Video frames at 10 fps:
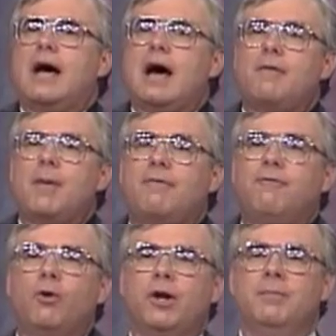have about
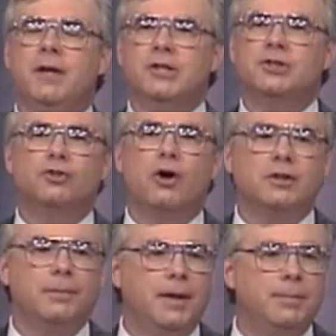40 minutes to talk
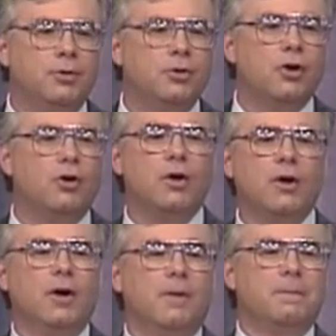to people who go,
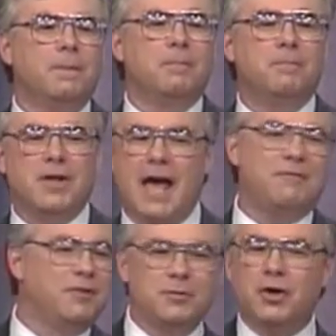half
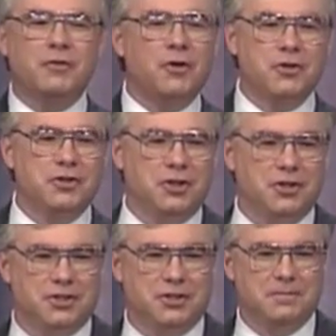of them don't even go to
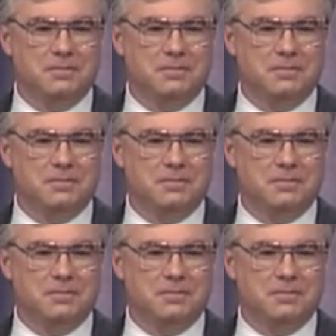church.